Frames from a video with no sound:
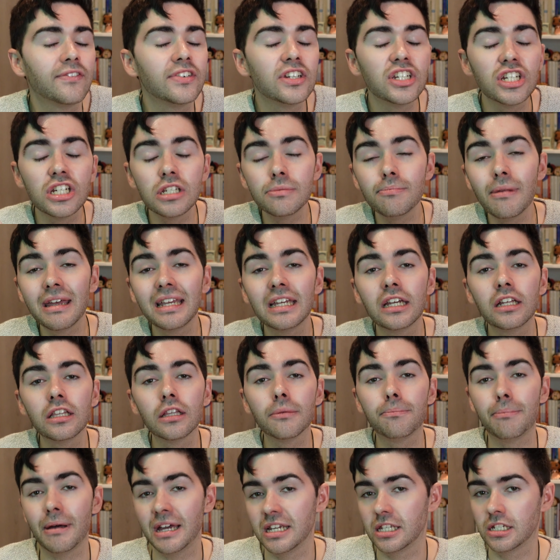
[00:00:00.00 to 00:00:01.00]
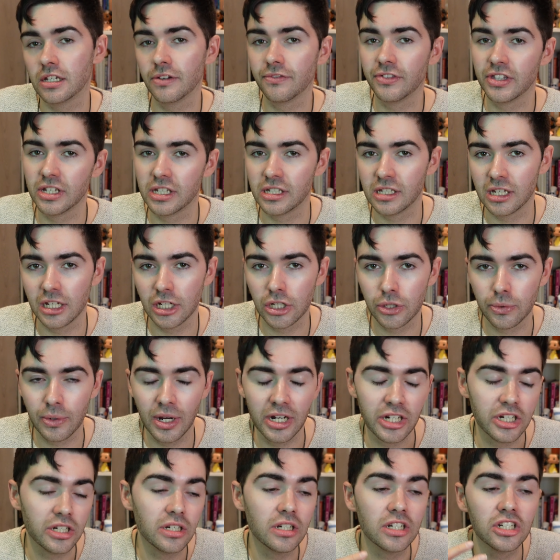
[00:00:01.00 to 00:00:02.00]
and she's making the best of this
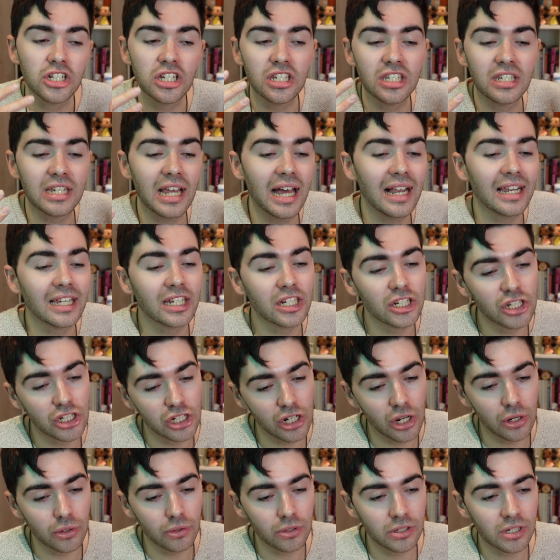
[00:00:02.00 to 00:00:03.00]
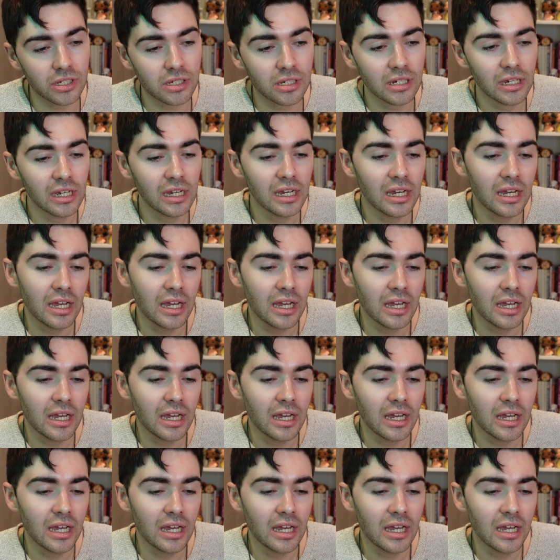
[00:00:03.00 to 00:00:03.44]
situation, and she's telling jokes,